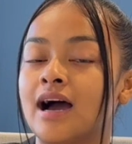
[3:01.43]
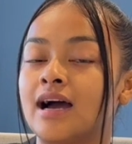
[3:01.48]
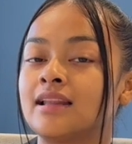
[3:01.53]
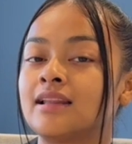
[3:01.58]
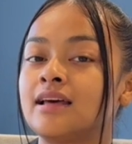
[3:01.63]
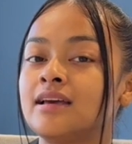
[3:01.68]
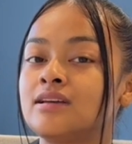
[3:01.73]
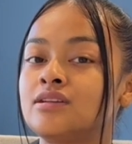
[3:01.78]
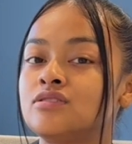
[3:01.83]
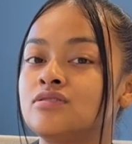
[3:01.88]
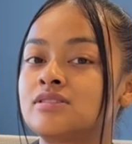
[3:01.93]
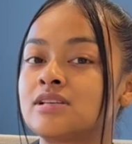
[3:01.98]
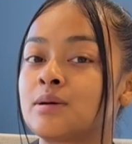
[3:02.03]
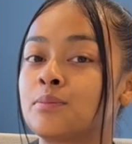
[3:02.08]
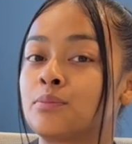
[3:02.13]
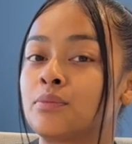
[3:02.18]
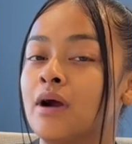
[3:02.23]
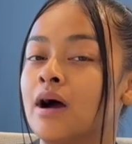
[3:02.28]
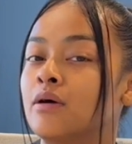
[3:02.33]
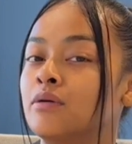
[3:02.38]
I like using
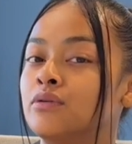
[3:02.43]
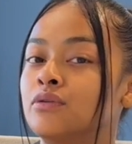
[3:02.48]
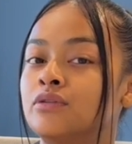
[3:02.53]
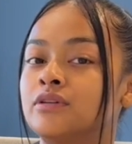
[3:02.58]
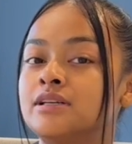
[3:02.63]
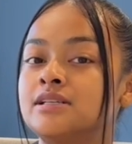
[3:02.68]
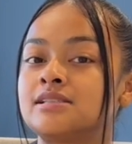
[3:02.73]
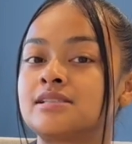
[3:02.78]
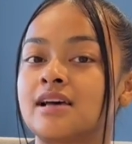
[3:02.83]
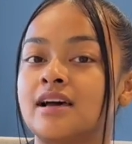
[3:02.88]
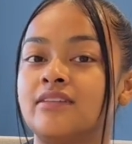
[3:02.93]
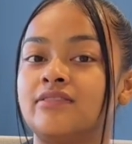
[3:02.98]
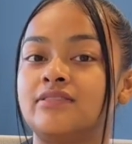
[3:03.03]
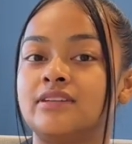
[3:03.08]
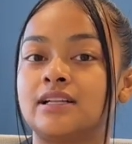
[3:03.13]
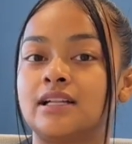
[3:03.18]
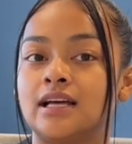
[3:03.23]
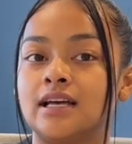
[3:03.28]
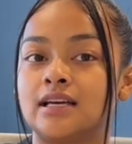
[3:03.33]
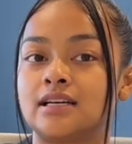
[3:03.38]
brown noise. I
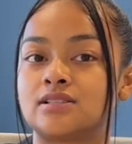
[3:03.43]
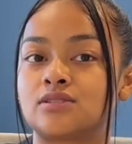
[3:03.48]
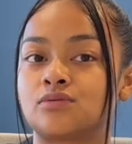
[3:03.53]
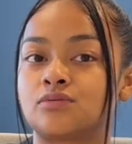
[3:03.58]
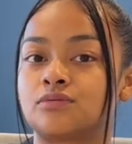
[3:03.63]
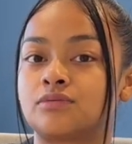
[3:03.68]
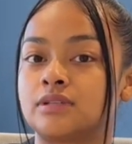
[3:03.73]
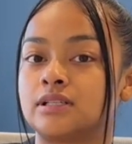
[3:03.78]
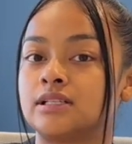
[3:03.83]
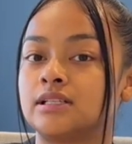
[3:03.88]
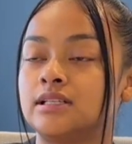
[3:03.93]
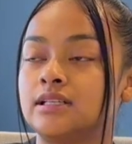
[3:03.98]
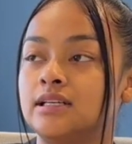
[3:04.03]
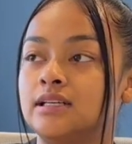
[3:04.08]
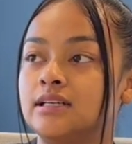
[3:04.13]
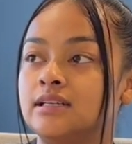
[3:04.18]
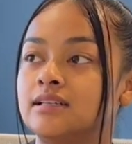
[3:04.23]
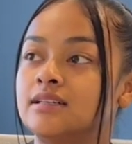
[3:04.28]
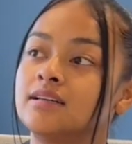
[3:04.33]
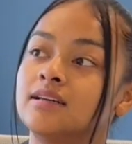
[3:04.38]
feel like it's
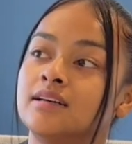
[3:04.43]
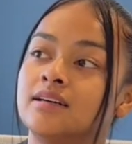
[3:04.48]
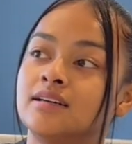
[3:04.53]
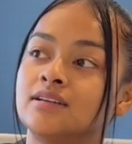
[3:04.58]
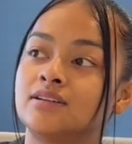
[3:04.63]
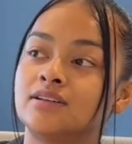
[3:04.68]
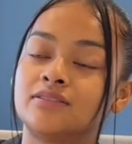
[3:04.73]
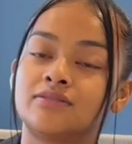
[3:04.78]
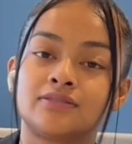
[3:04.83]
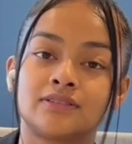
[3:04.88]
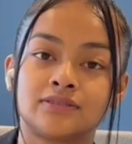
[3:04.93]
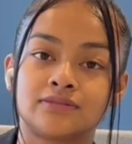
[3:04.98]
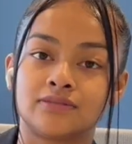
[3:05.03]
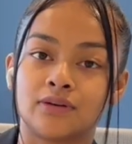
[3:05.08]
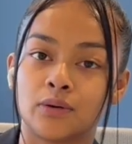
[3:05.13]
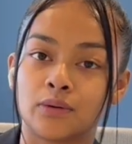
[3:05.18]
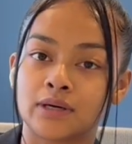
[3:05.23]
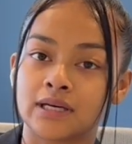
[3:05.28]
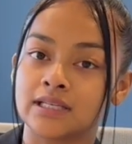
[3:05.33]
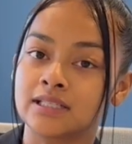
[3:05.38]
really good for
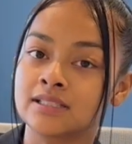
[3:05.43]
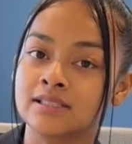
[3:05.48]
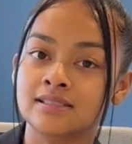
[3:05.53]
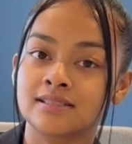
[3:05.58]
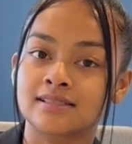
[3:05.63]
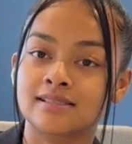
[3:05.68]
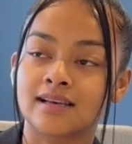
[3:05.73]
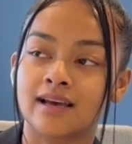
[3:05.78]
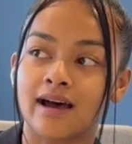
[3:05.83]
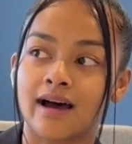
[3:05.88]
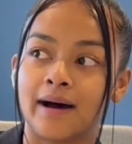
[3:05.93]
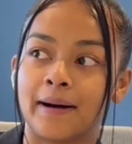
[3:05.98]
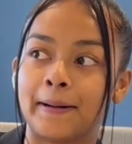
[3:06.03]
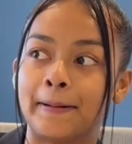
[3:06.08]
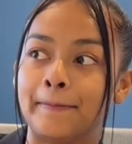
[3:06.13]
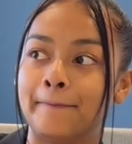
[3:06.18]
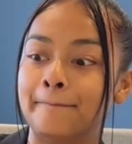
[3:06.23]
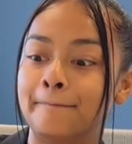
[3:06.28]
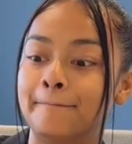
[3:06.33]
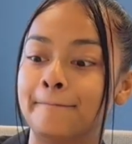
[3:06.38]
focus.
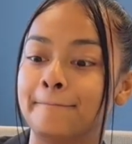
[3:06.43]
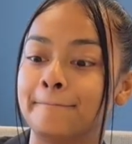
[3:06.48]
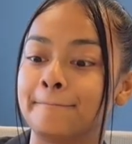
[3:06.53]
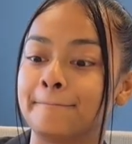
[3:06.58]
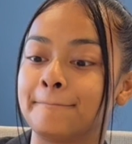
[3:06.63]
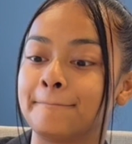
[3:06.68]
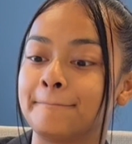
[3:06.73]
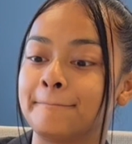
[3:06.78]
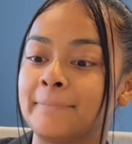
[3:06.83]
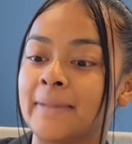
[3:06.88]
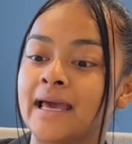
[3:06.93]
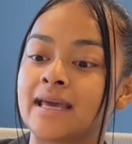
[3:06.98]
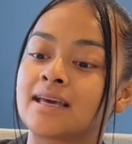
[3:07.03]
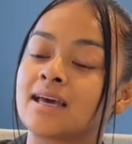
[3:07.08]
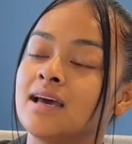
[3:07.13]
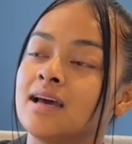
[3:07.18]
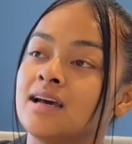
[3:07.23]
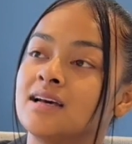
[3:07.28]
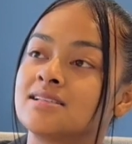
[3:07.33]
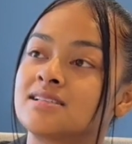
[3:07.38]
Like
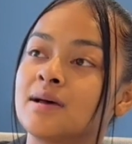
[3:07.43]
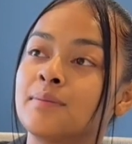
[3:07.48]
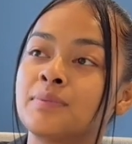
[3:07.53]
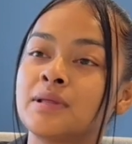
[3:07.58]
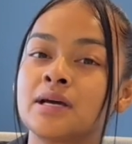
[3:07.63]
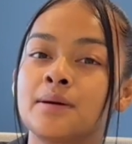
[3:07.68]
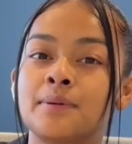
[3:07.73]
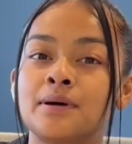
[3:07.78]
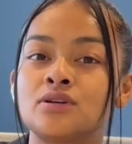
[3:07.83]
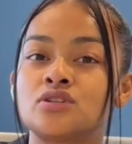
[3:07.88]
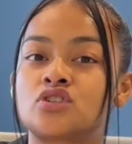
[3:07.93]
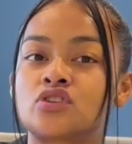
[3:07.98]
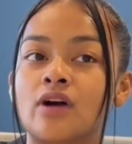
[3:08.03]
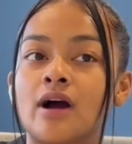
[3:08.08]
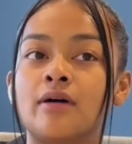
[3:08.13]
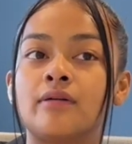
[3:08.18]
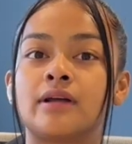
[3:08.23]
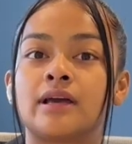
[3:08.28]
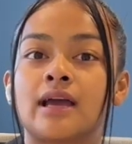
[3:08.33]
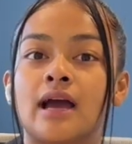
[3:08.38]
something about
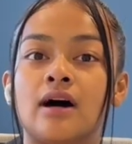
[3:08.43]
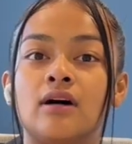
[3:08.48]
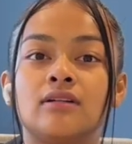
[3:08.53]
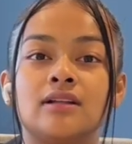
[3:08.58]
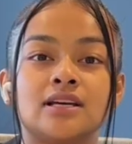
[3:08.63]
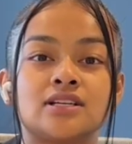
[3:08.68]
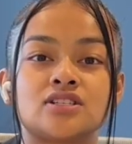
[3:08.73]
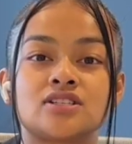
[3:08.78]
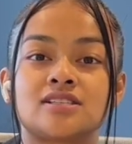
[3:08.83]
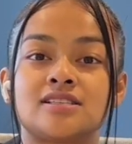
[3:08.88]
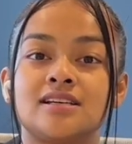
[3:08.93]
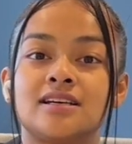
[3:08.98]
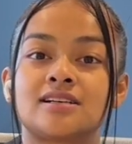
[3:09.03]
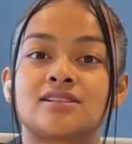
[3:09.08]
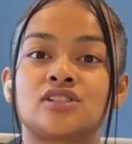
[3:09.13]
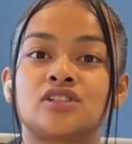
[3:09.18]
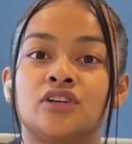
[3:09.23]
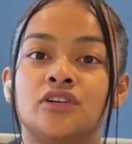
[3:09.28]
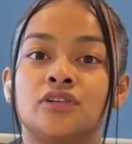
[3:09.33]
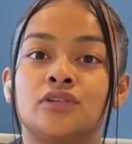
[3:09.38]
drowning out like just the
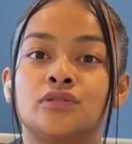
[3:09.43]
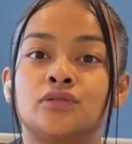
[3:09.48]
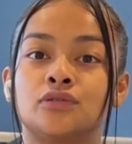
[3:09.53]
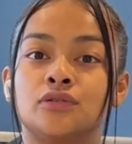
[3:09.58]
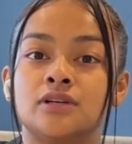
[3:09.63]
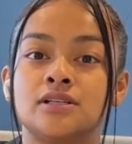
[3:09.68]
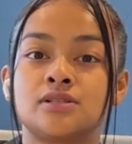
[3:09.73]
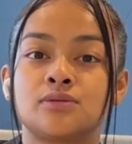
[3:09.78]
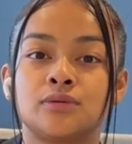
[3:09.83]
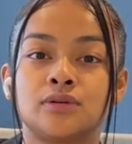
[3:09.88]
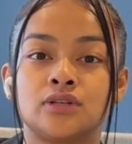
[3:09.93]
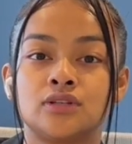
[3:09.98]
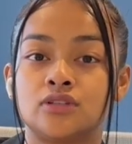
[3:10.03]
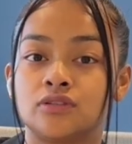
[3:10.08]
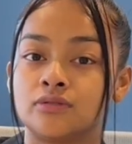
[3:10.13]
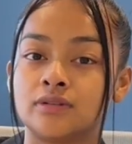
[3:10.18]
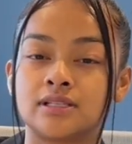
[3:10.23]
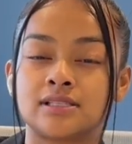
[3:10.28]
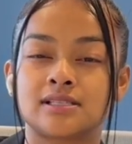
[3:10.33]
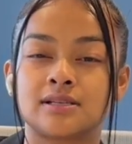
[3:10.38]
external noise when you're
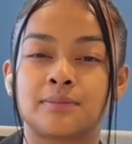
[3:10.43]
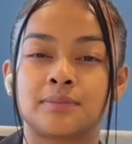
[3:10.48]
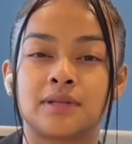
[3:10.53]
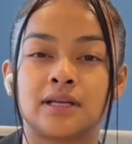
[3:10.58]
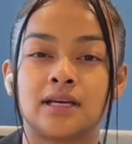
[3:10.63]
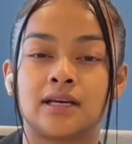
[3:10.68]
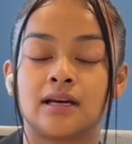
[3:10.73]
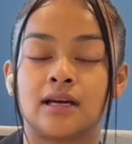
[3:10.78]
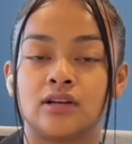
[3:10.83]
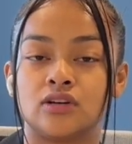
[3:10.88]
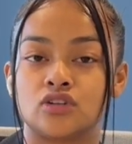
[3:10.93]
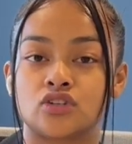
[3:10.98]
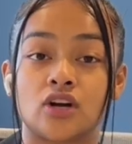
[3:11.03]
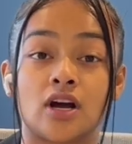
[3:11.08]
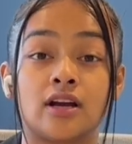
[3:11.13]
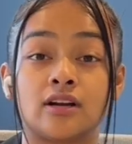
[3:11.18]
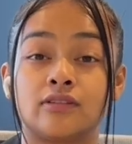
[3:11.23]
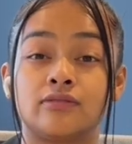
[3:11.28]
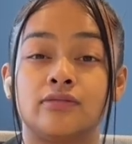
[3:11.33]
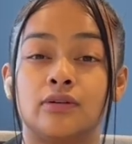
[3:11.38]
doing something and you're
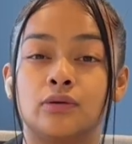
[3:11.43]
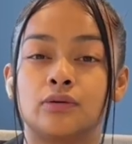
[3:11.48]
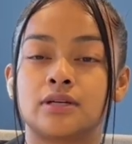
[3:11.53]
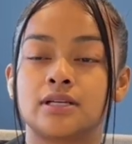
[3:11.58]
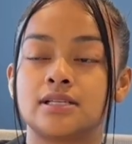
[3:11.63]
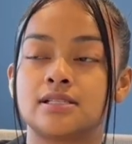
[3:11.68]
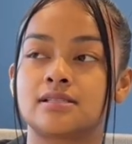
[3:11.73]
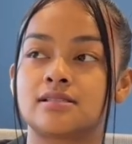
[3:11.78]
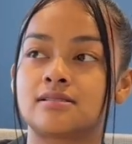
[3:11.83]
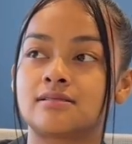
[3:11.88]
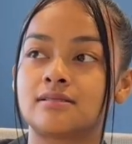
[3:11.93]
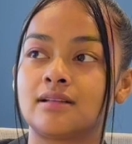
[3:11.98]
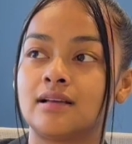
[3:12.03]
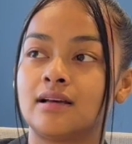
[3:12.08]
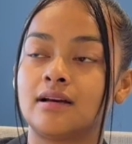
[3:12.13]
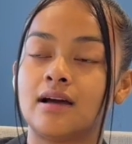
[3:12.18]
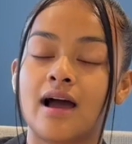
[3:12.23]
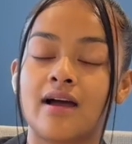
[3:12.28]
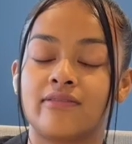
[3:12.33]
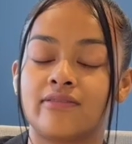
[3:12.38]
trying to focus.
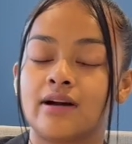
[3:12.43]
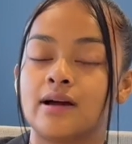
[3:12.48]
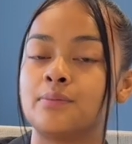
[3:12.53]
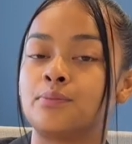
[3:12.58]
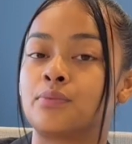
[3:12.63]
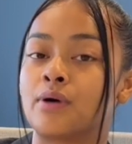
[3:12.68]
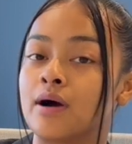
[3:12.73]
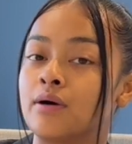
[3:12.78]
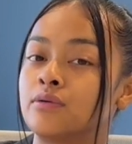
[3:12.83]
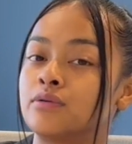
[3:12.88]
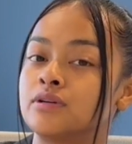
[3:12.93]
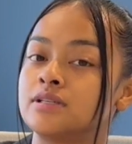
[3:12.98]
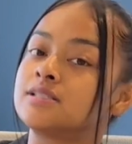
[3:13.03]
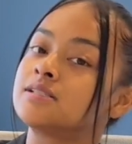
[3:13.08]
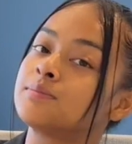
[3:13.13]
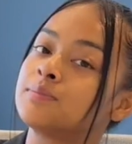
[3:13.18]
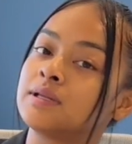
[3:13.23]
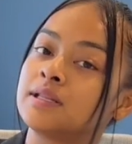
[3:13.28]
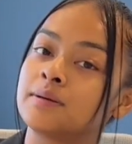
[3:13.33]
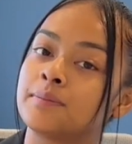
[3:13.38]
I find brown noise
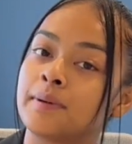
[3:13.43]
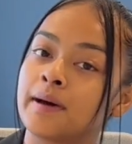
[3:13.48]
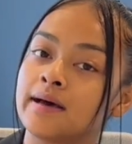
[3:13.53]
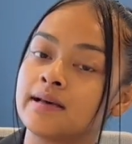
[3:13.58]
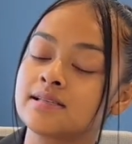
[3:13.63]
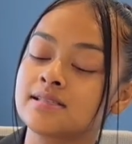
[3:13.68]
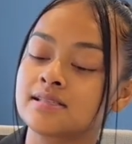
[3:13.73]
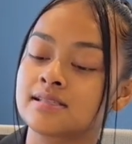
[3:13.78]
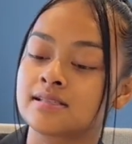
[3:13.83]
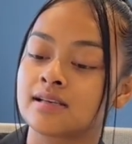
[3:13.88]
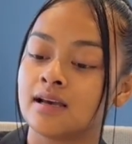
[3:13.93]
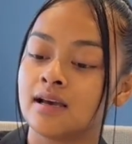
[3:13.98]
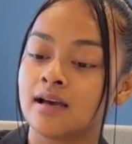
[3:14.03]
to be the best.